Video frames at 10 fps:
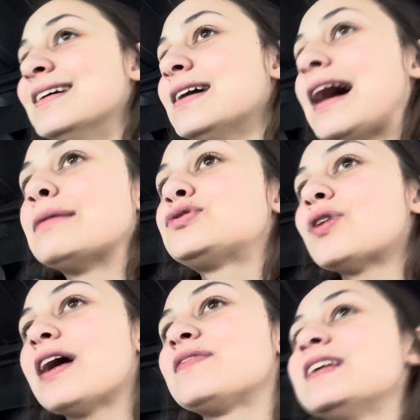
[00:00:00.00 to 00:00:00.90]
I'm
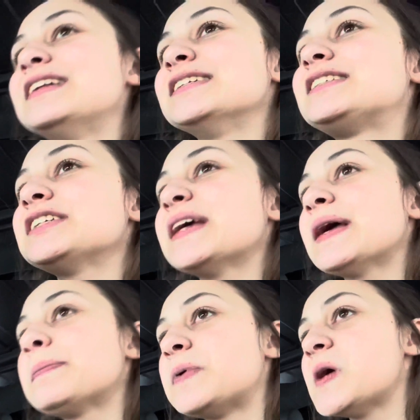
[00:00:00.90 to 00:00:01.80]
driving in the
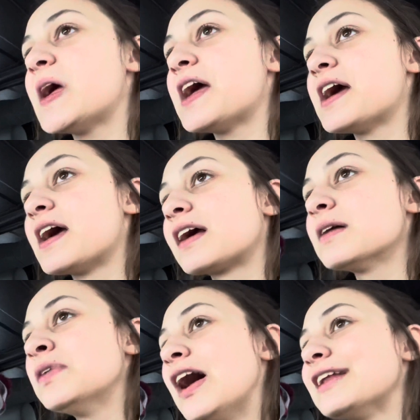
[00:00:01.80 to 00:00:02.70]
Jeep here. Come
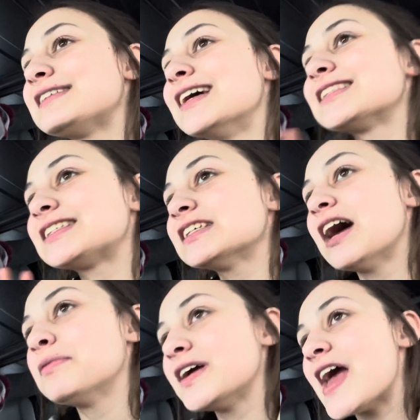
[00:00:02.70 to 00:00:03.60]
on, it's not
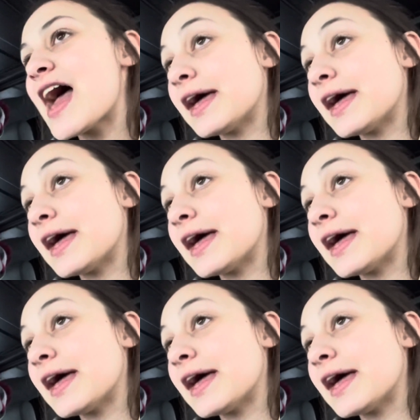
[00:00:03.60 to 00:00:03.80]
summer yet.